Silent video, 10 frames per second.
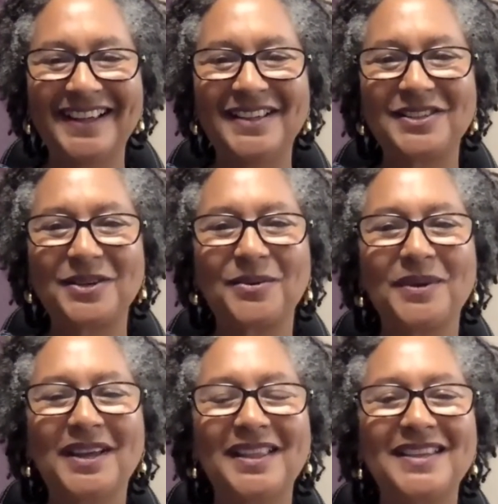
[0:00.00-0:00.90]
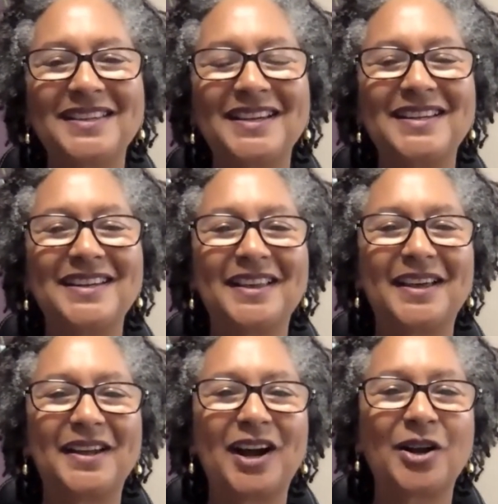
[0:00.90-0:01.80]
So this idea
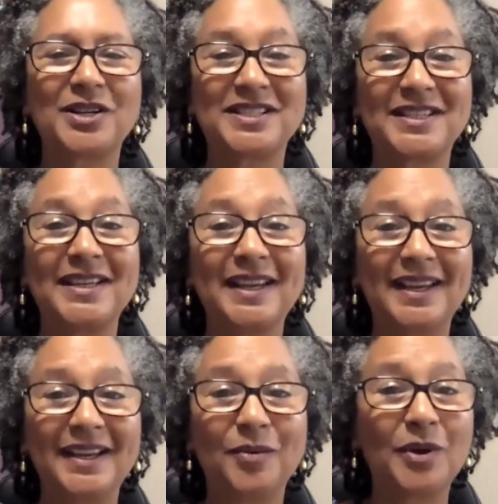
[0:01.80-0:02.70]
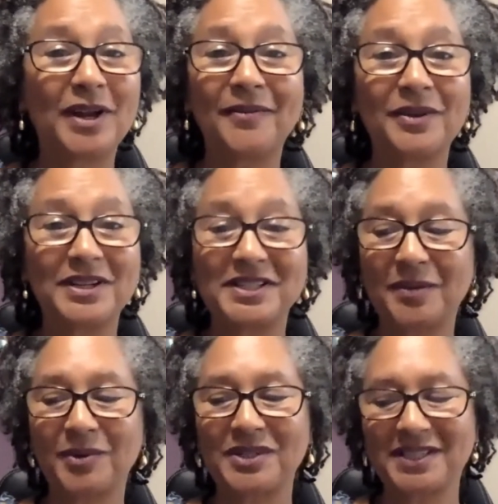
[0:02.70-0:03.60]
that our singing, whatever it is that
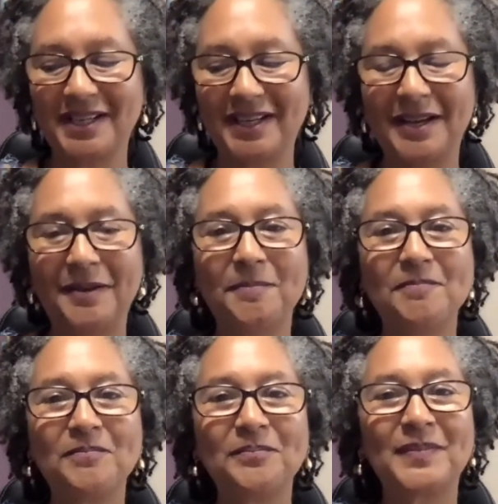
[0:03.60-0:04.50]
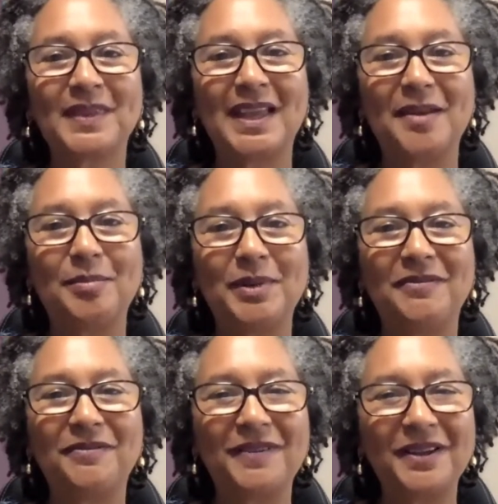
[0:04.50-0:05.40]
we're singing, can be
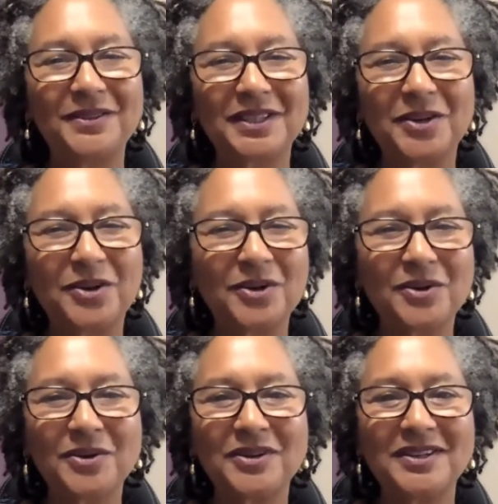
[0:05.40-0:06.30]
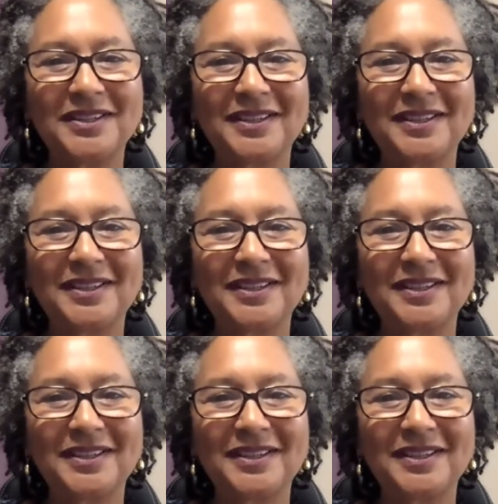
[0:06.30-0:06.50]
felt and heard,